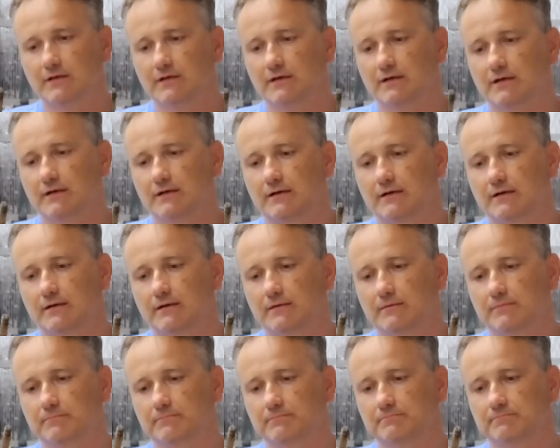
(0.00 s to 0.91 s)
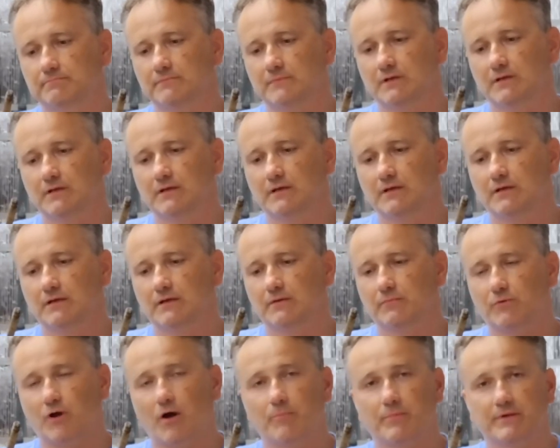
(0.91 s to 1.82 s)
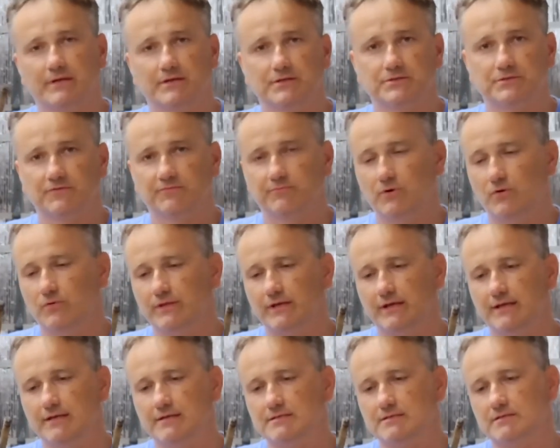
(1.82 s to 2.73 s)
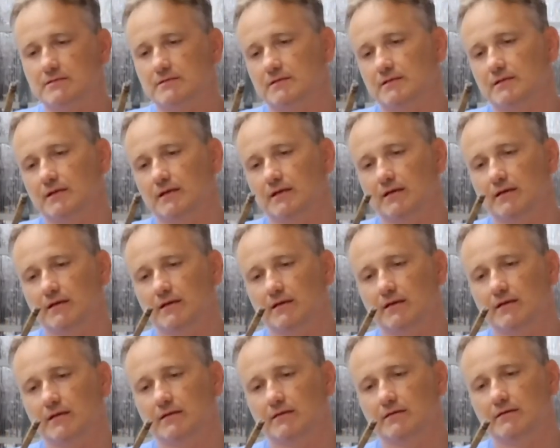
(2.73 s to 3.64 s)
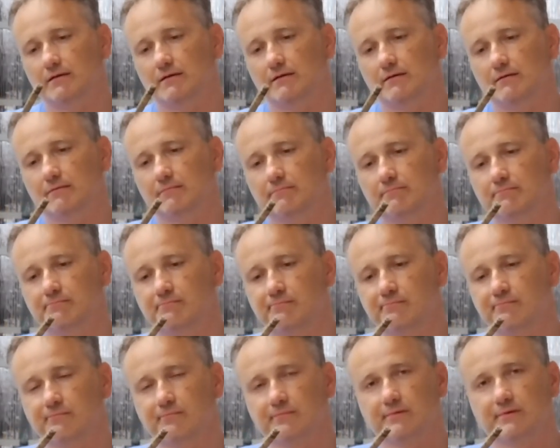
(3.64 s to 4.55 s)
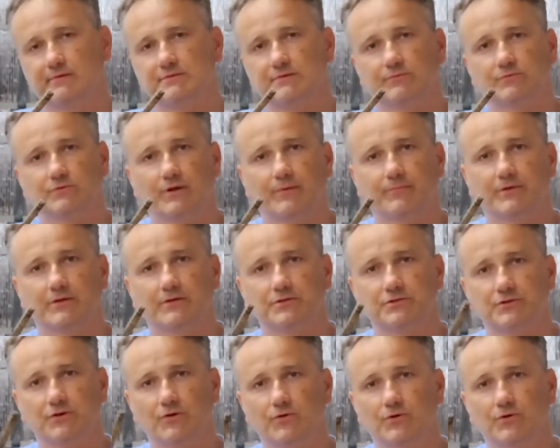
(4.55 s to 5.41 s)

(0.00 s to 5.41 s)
combination of both, I guess. And so today I'm going to show